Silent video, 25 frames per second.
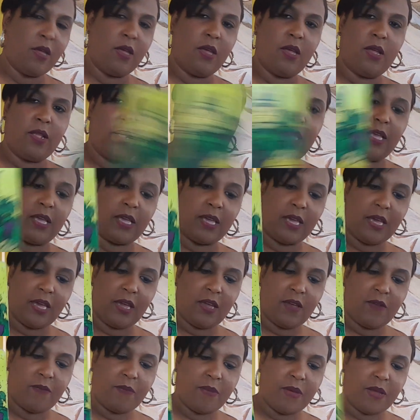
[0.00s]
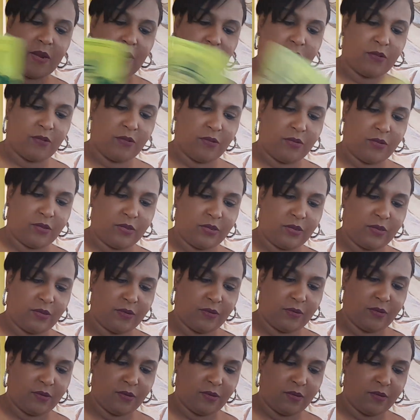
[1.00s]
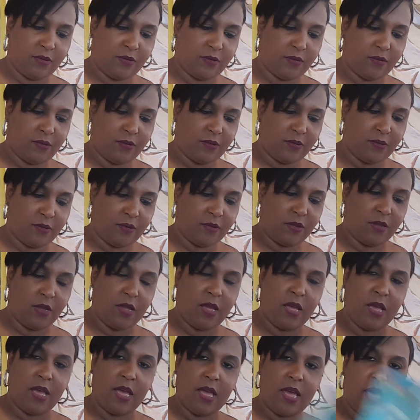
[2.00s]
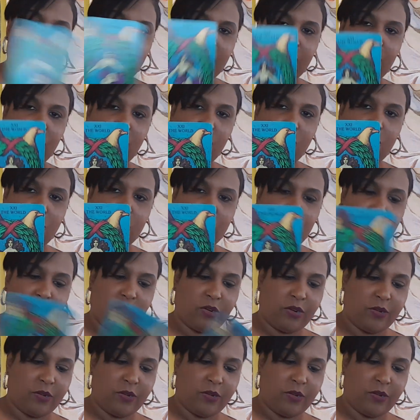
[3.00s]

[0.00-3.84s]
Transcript: the King of Pentacles. And the World.